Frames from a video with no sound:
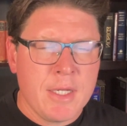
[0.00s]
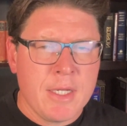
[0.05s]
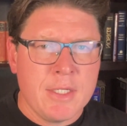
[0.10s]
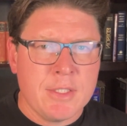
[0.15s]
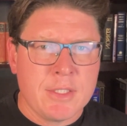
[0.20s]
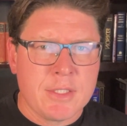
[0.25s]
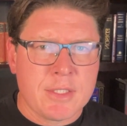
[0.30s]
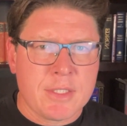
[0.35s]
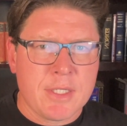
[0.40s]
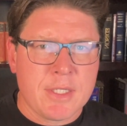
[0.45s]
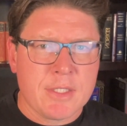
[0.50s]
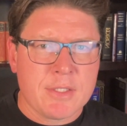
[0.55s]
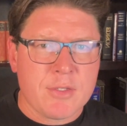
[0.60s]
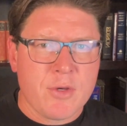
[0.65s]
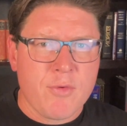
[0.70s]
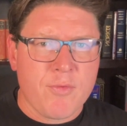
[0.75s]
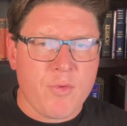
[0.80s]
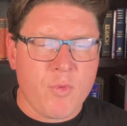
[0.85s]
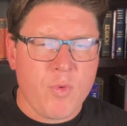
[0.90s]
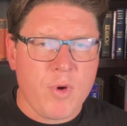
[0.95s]
it just gets
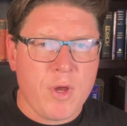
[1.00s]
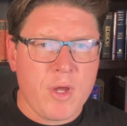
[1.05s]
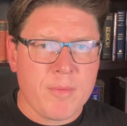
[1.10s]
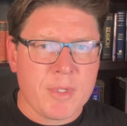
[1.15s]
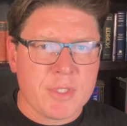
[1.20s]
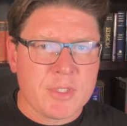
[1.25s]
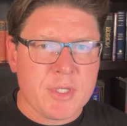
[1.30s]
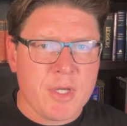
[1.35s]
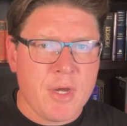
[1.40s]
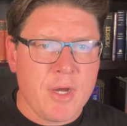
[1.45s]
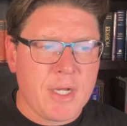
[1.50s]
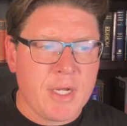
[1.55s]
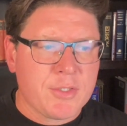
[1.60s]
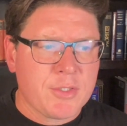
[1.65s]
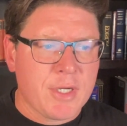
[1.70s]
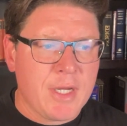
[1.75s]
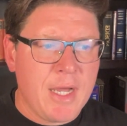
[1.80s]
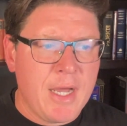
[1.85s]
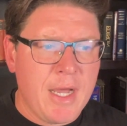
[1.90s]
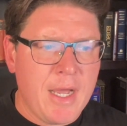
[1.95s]
overwhelming. So I
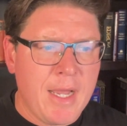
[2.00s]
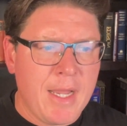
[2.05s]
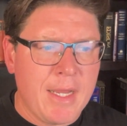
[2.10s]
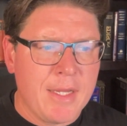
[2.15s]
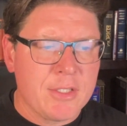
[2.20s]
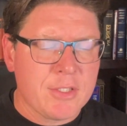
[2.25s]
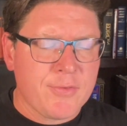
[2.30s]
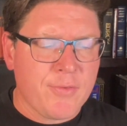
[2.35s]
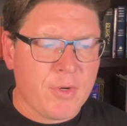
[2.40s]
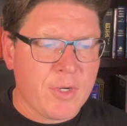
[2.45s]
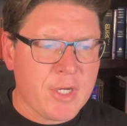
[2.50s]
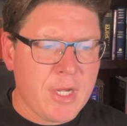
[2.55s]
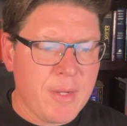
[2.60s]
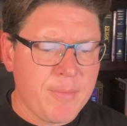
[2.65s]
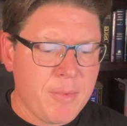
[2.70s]
took a hiatus for a couple